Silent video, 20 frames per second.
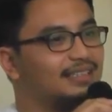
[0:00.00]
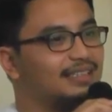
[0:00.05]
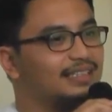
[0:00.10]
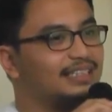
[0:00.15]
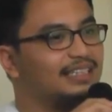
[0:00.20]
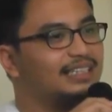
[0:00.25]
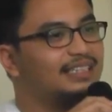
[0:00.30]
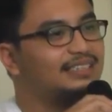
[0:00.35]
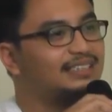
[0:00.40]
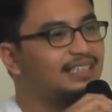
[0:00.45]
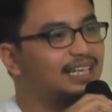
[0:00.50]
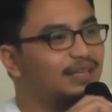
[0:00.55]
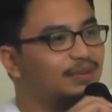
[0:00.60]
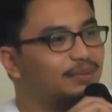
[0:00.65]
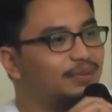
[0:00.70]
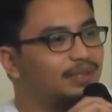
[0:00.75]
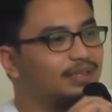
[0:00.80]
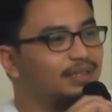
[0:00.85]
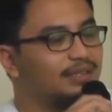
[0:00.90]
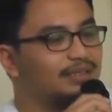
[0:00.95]
These
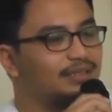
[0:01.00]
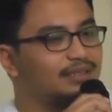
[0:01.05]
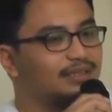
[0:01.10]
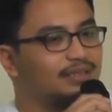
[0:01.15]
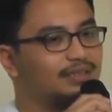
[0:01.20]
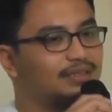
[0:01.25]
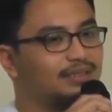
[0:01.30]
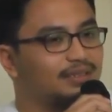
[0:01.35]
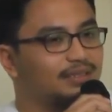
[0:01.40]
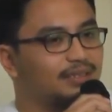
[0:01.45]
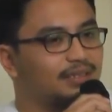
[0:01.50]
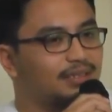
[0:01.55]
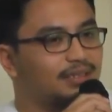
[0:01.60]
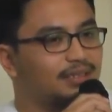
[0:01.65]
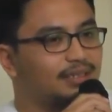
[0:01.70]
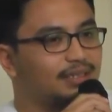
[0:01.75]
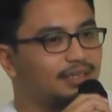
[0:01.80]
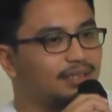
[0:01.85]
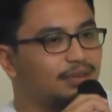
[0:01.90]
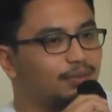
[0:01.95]
networks
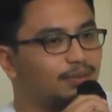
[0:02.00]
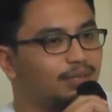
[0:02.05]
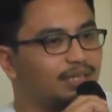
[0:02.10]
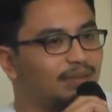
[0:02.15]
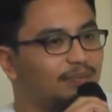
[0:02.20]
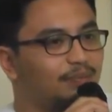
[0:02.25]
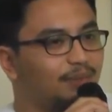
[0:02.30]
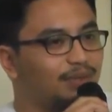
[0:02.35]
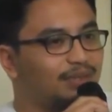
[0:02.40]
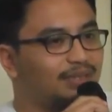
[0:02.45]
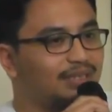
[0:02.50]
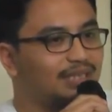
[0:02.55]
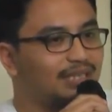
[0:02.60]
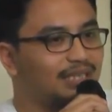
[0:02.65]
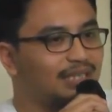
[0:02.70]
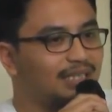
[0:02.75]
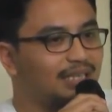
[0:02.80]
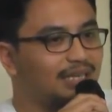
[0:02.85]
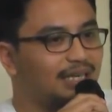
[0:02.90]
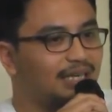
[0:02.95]
were important
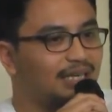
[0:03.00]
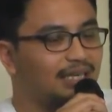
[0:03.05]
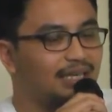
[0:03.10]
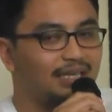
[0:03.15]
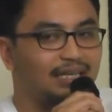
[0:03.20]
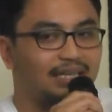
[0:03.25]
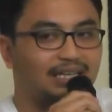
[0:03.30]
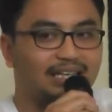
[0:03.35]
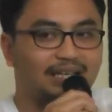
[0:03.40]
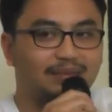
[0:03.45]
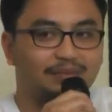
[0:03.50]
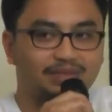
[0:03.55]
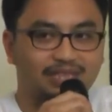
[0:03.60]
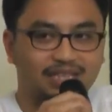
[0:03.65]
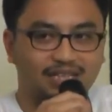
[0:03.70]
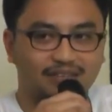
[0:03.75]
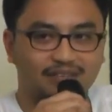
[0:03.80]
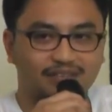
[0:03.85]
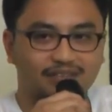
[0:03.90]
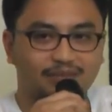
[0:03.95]
in
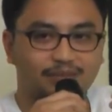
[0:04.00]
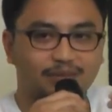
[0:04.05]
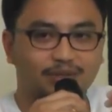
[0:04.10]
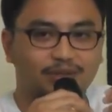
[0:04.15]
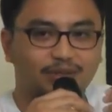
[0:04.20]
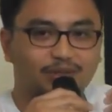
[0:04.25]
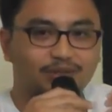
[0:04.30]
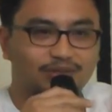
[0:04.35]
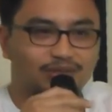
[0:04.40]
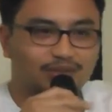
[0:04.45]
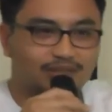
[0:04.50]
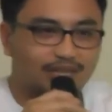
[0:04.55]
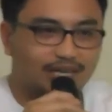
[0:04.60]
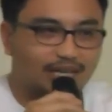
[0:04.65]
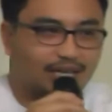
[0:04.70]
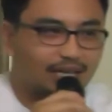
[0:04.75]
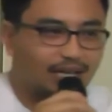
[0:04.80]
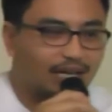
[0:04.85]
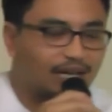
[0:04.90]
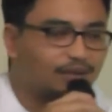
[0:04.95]
themselves because,
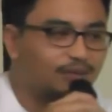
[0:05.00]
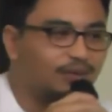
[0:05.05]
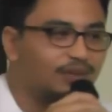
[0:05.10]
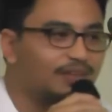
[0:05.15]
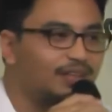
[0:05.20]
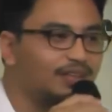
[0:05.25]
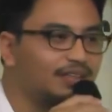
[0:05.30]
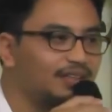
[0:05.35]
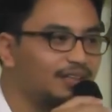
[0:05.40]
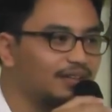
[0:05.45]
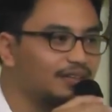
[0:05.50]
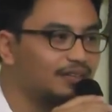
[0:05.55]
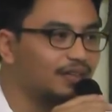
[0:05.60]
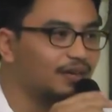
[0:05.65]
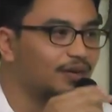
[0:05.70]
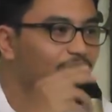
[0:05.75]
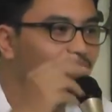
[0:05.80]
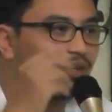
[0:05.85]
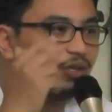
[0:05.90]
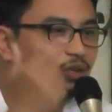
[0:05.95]
as we said just
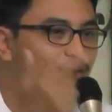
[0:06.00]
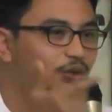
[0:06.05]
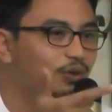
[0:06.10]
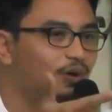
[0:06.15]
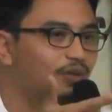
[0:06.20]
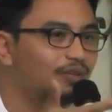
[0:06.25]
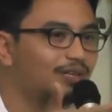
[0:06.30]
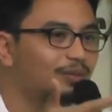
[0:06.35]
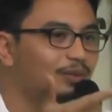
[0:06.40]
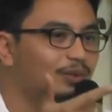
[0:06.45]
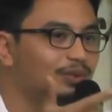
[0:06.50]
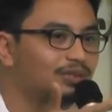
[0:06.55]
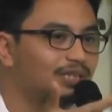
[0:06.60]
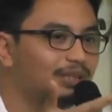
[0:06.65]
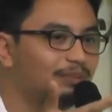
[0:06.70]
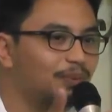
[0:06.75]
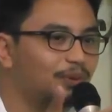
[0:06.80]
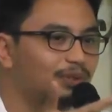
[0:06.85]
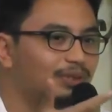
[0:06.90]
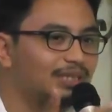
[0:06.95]
now, 2 of the most
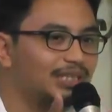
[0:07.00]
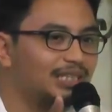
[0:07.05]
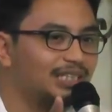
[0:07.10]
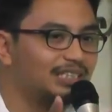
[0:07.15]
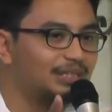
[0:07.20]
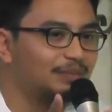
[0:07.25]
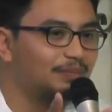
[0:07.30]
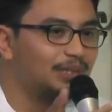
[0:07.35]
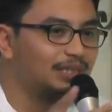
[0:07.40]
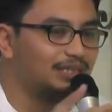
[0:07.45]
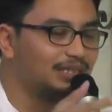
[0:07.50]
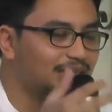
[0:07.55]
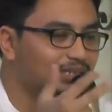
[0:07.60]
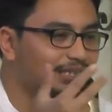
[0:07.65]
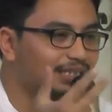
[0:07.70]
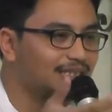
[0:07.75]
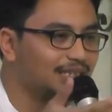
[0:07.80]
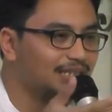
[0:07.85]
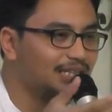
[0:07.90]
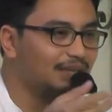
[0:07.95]
important disciplines, I
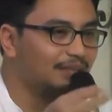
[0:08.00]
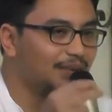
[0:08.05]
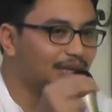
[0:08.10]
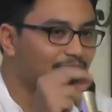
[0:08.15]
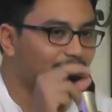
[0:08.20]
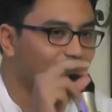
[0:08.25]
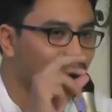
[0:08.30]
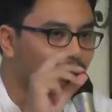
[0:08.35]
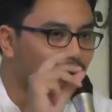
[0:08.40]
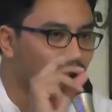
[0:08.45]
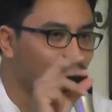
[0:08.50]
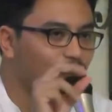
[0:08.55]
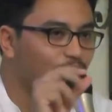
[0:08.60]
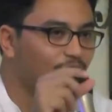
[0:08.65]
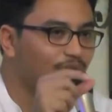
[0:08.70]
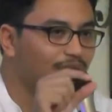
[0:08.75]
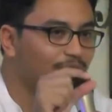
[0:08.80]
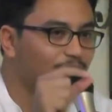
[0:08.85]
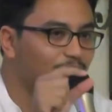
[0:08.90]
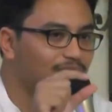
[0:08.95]
said 3, but 2
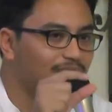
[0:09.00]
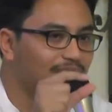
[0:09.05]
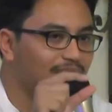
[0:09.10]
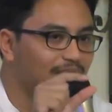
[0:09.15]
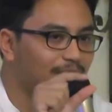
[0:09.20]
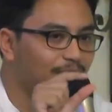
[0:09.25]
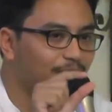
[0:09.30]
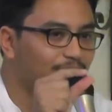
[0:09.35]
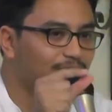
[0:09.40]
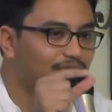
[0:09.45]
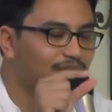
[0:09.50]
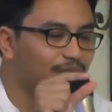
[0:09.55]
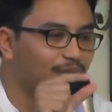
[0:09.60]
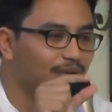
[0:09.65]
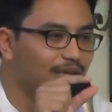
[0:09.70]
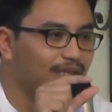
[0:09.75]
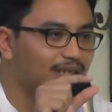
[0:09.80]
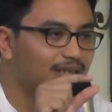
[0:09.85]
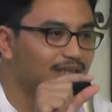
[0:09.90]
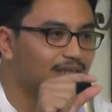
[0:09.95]
of the most important
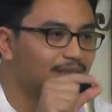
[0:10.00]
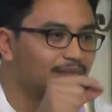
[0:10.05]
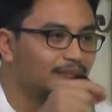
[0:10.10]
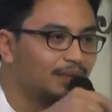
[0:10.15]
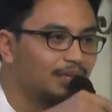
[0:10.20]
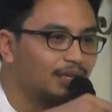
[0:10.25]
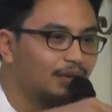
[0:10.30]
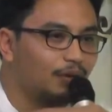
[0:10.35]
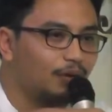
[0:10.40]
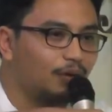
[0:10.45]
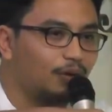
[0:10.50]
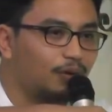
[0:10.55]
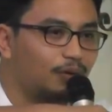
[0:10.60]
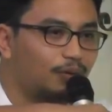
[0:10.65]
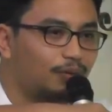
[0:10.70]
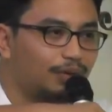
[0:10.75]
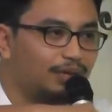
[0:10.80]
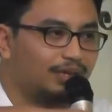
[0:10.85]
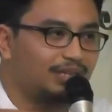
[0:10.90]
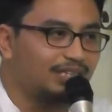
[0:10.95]
ones
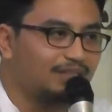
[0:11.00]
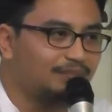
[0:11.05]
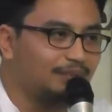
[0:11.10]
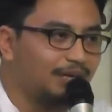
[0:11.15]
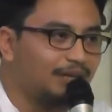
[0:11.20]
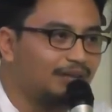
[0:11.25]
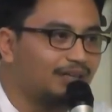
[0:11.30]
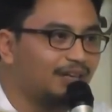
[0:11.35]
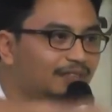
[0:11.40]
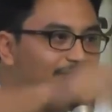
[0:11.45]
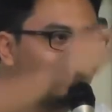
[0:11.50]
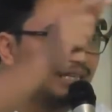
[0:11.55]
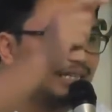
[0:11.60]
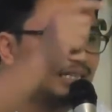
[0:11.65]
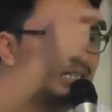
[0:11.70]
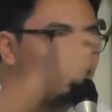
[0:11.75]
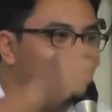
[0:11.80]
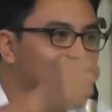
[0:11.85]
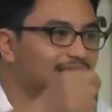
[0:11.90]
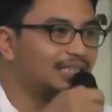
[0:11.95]
with these biographical
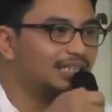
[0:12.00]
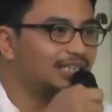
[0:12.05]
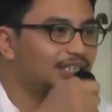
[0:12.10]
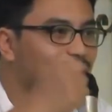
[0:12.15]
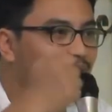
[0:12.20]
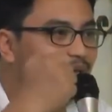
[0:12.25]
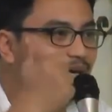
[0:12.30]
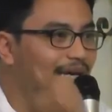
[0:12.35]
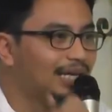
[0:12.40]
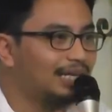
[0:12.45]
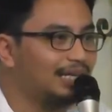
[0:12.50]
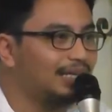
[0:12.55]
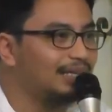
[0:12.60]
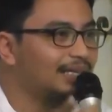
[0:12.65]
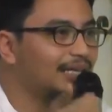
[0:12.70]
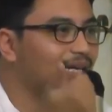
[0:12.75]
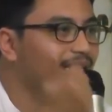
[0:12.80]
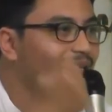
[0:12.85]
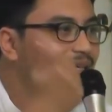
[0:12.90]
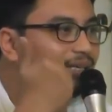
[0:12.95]
dictionaries were hadith
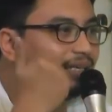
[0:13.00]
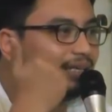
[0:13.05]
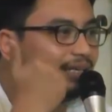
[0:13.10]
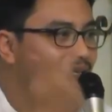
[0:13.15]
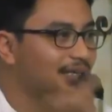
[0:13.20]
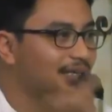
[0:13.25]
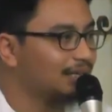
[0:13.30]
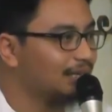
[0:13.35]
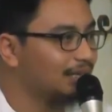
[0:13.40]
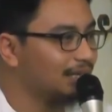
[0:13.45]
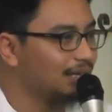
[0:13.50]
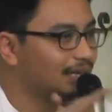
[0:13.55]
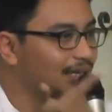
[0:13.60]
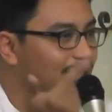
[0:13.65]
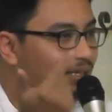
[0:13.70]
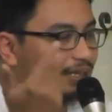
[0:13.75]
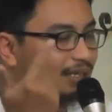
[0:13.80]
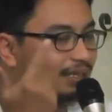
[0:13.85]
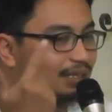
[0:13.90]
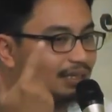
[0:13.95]
and
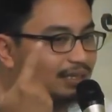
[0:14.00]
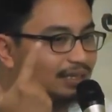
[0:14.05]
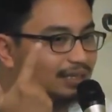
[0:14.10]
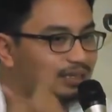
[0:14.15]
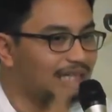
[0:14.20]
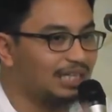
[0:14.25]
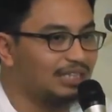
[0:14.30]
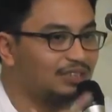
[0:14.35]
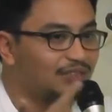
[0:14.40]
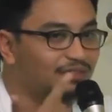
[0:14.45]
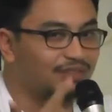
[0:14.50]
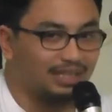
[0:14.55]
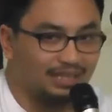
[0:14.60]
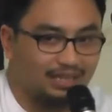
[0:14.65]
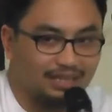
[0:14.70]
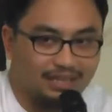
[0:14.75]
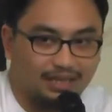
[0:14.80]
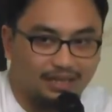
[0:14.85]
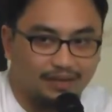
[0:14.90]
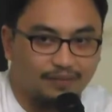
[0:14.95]
the science of
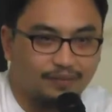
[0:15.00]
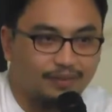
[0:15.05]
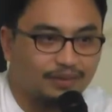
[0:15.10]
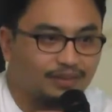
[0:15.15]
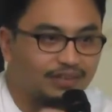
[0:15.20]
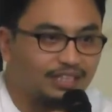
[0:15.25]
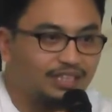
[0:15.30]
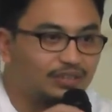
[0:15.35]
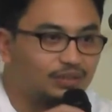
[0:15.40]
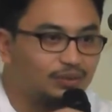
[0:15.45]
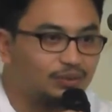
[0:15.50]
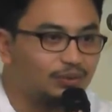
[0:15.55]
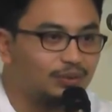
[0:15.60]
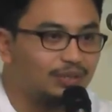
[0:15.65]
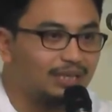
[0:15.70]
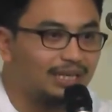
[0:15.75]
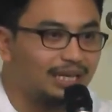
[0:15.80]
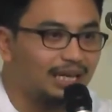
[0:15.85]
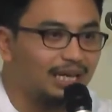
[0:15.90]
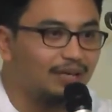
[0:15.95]
tariqah. These 2
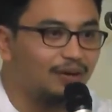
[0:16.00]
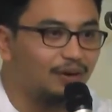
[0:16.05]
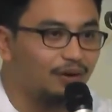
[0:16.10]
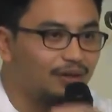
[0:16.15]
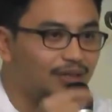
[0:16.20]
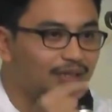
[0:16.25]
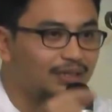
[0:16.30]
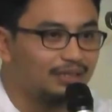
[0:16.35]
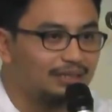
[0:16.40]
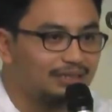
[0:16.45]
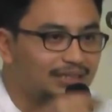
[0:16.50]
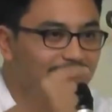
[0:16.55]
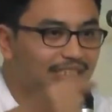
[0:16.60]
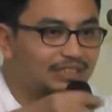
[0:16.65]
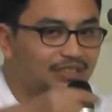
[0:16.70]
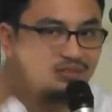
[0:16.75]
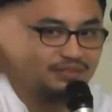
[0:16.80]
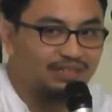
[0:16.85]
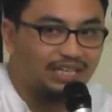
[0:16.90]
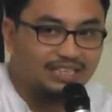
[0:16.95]
rely on
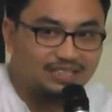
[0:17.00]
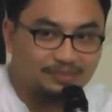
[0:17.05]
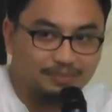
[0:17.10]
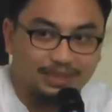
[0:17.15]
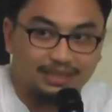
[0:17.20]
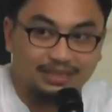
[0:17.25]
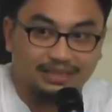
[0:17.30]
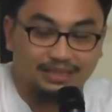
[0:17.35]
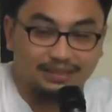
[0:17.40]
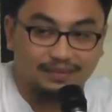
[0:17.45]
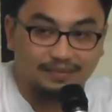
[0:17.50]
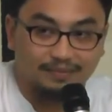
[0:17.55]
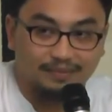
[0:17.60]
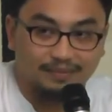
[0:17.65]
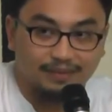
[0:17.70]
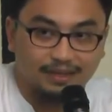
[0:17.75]
chains of transmission.